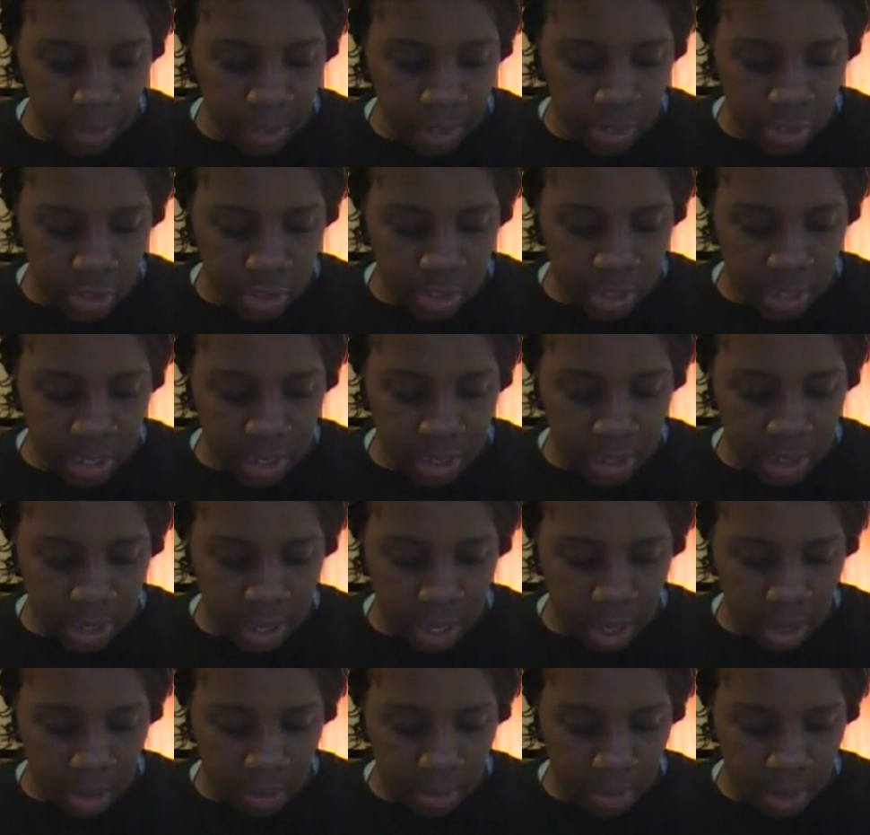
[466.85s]
She says,
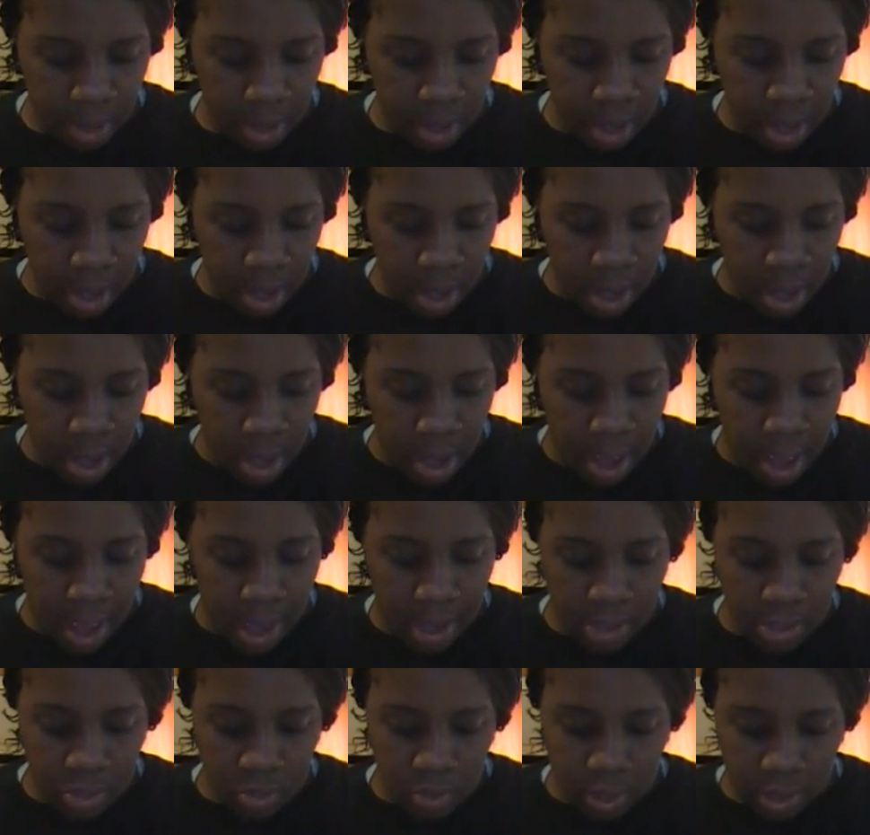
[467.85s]

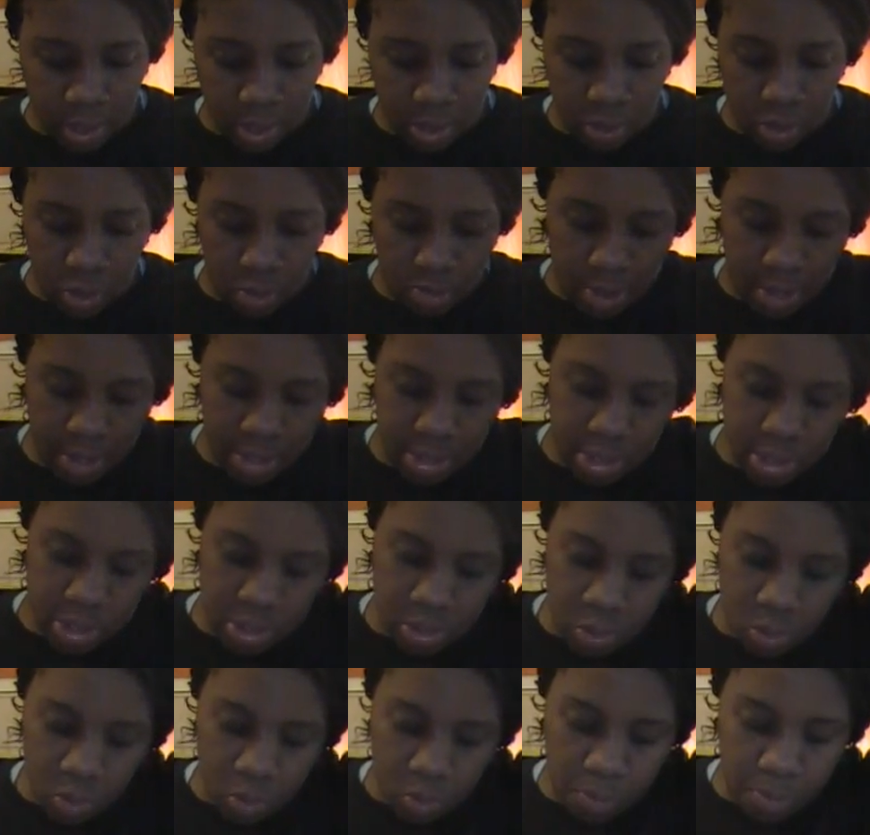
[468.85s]
how do I cure my
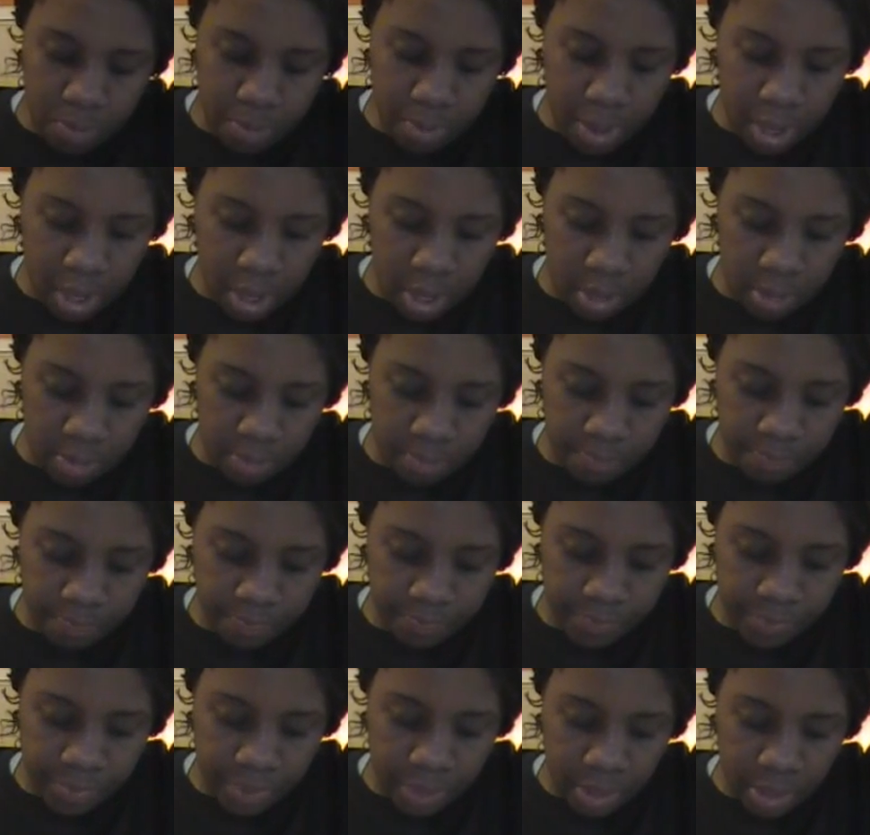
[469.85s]
soap
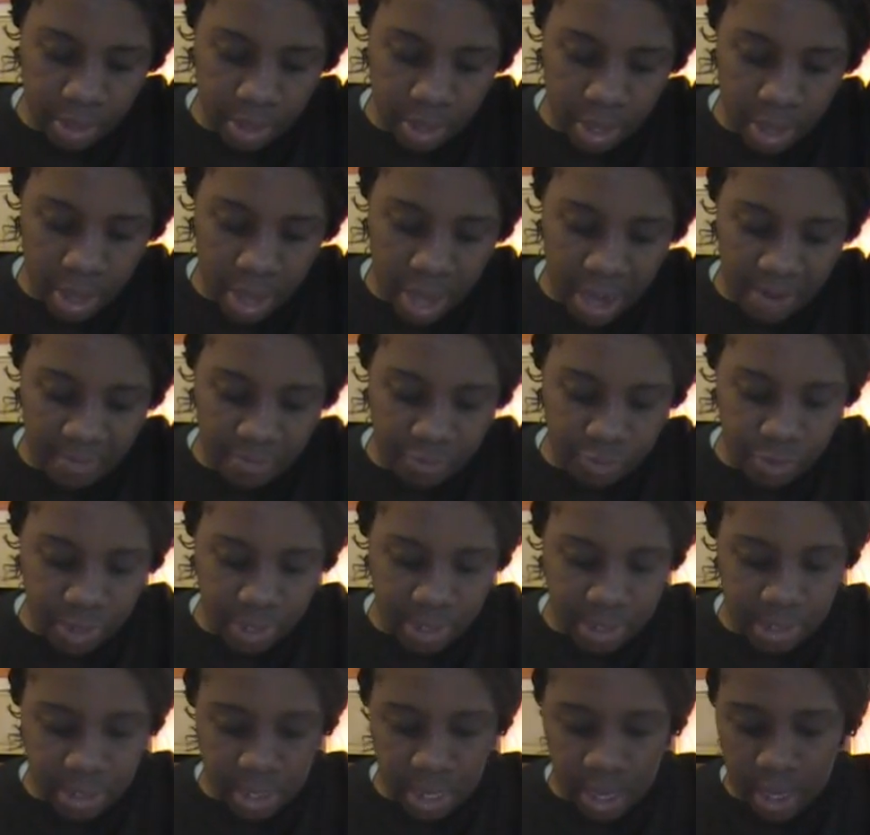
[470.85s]
after
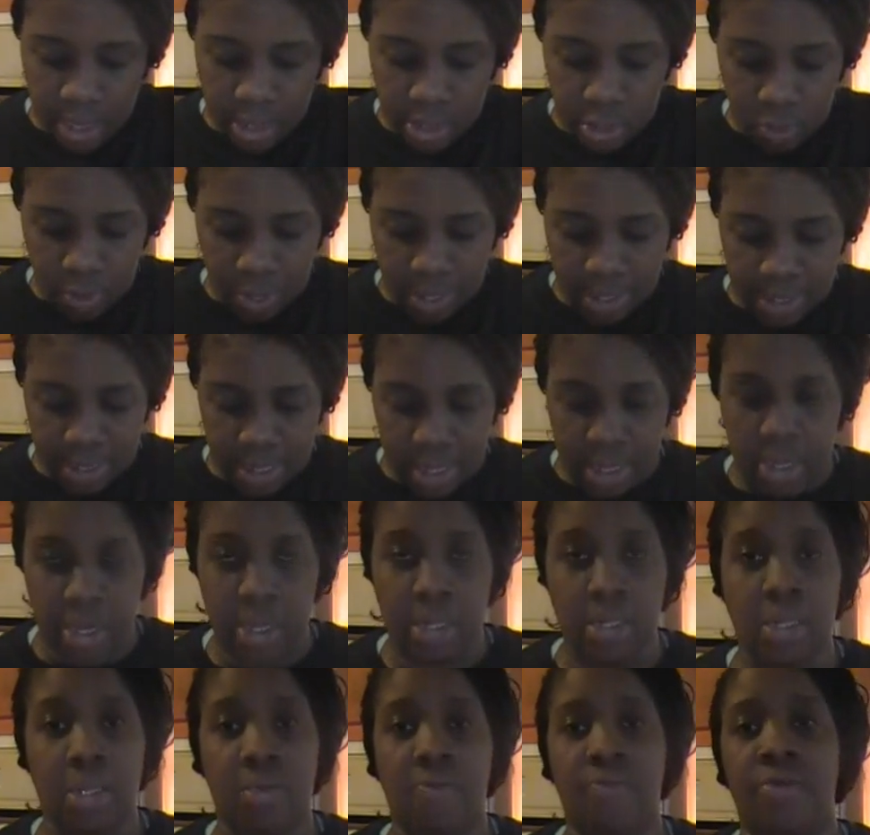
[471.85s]
it's cut? Do I set it
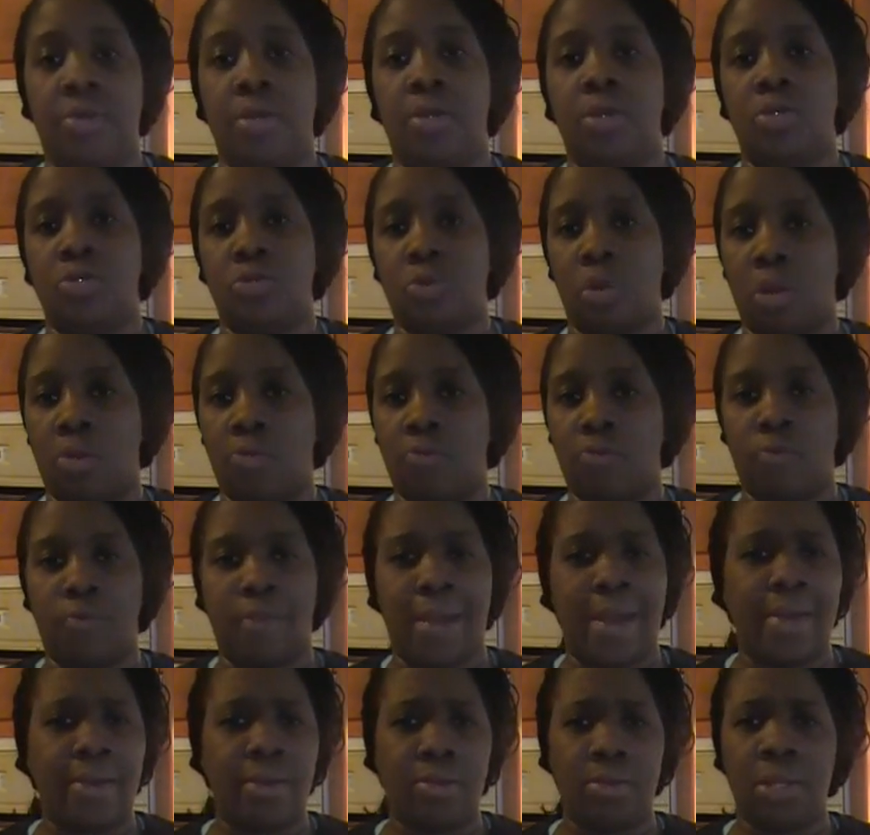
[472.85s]
and leave it in a dark room?
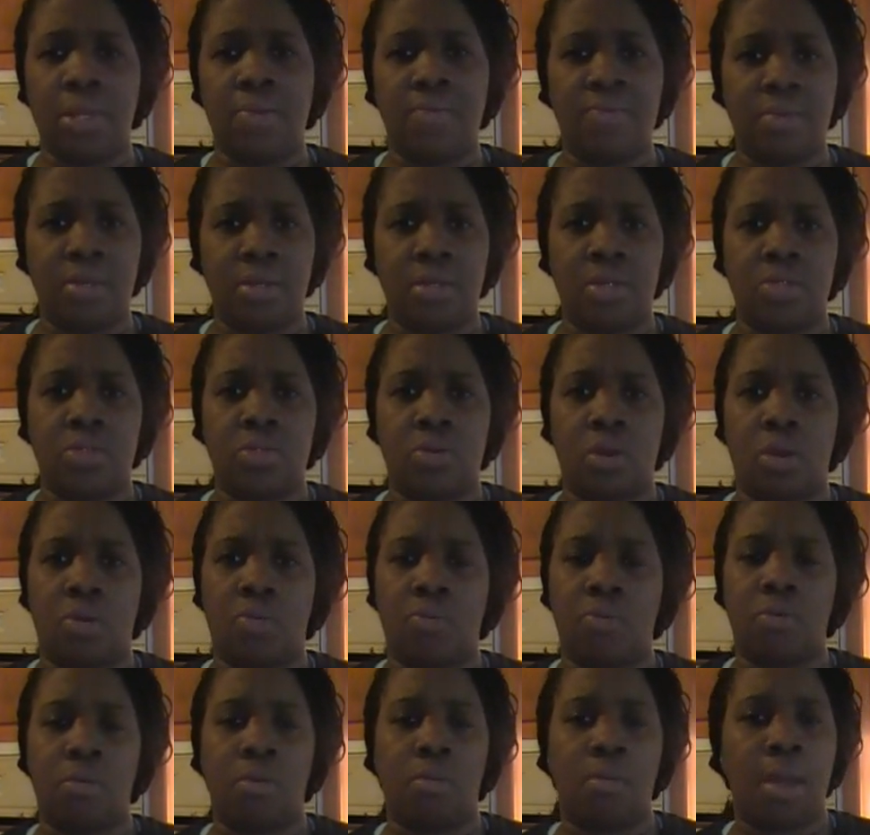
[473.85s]
I don't leave it in a
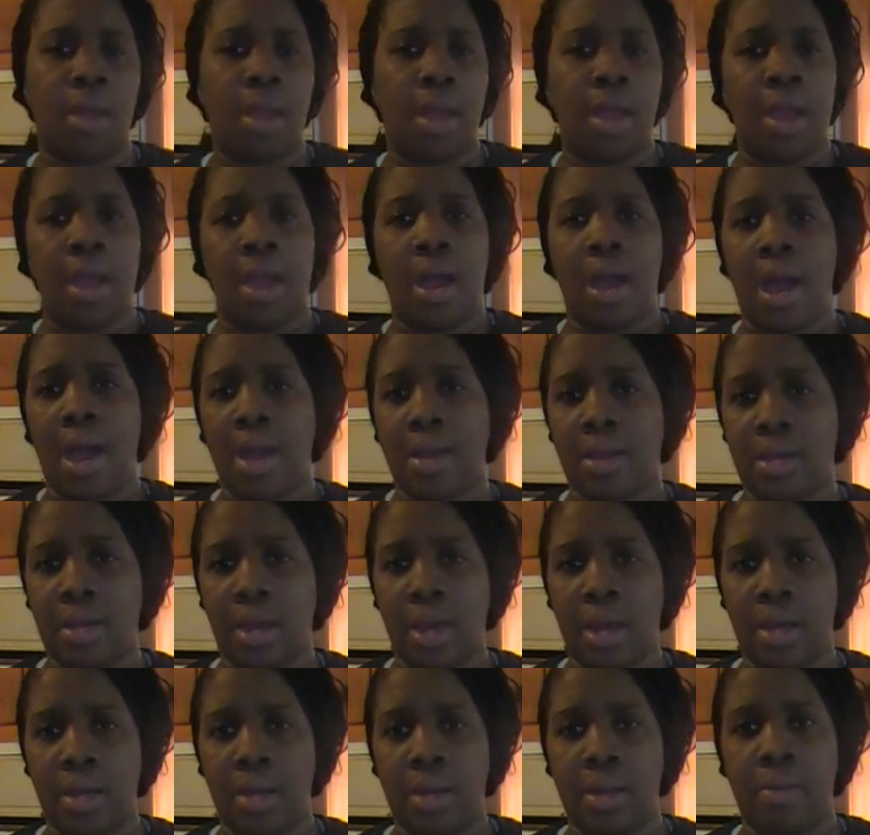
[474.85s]
dark room. I
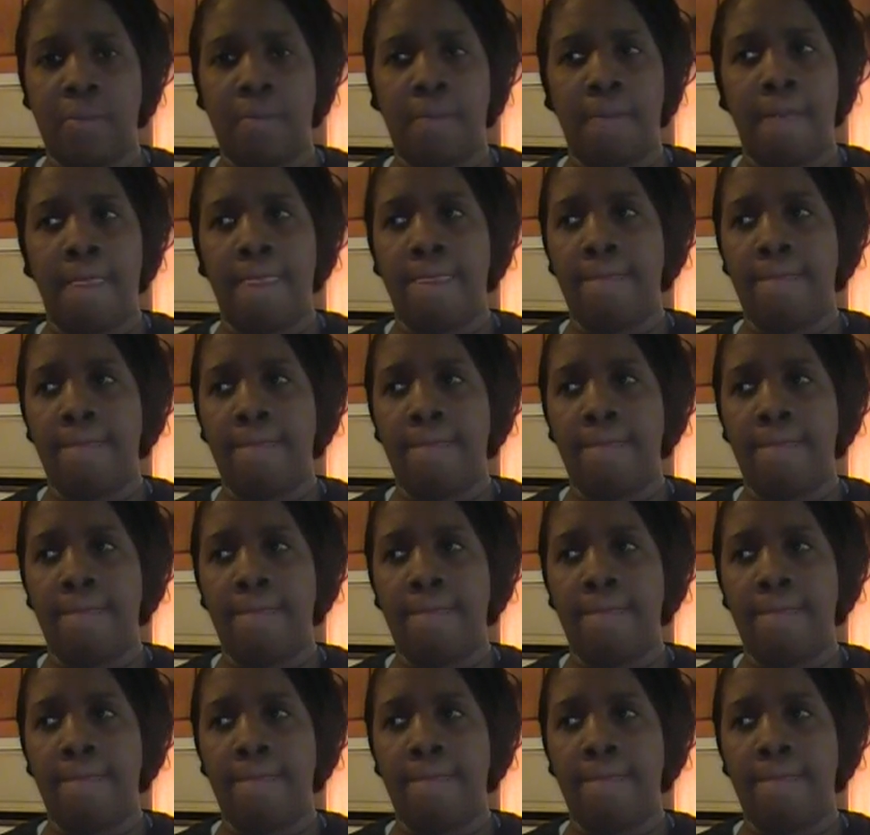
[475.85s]
cut it.